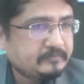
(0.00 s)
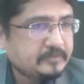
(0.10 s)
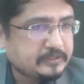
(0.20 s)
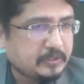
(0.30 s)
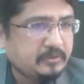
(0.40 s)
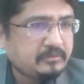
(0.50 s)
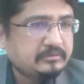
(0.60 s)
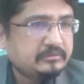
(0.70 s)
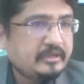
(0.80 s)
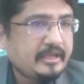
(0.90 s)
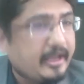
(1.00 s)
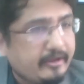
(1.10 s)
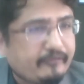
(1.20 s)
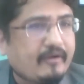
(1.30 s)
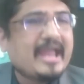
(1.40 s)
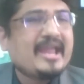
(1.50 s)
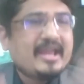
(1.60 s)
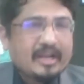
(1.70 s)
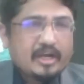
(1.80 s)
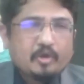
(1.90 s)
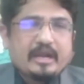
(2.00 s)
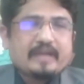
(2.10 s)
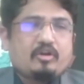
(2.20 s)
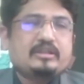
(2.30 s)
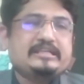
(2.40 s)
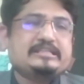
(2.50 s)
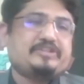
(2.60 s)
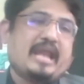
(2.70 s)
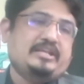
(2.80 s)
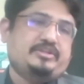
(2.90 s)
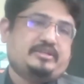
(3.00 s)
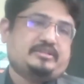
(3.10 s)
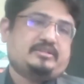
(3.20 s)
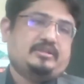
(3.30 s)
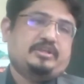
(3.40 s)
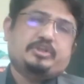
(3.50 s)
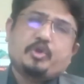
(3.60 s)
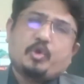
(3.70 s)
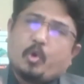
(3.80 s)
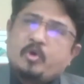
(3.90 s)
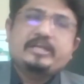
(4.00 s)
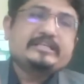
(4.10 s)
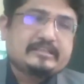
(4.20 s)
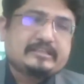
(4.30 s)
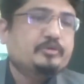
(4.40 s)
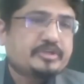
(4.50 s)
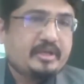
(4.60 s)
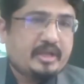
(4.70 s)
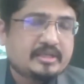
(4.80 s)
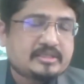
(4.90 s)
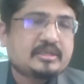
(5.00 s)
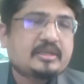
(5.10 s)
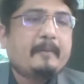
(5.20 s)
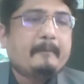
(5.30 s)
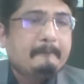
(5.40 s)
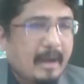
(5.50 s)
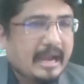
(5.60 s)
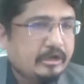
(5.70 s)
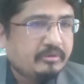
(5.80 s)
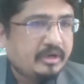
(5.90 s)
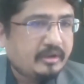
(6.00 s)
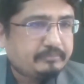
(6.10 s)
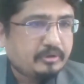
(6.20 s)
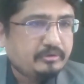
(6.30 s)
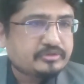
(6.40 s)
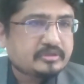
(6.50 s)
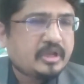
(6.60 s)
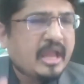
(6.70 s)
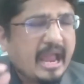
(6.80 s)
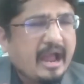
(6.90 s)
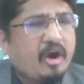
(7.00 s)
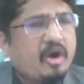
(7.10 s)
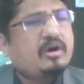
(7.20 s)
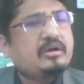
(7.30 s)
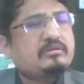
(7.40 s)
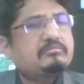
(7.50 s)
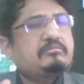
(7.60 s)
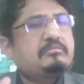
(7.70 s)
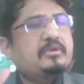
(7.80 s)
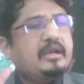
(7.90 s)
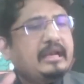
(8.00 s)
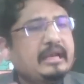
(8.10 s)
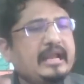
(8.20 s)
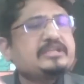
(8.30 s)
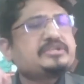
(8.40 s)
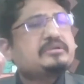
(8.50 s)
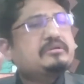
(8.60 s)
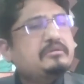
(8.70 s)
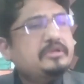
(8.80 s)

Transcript: So if I look at all these challenges, the only solution is bilingual approach, or let